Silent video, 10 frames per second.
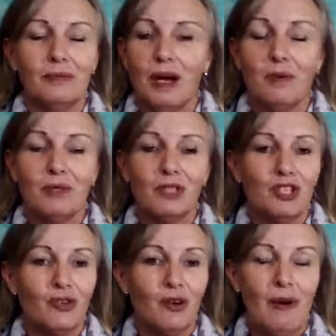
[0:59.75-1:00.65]
I wasn't
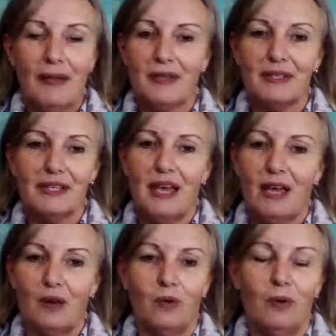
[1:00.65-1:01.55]
sure about this
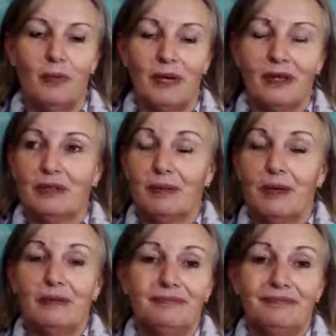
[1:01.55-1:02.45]
at all, but I thought,
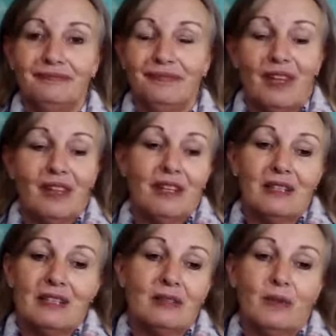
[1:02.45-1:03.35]
well, nothing
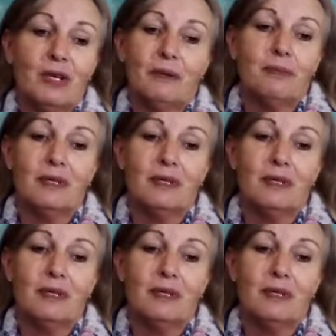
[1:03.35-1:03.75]
else has worked up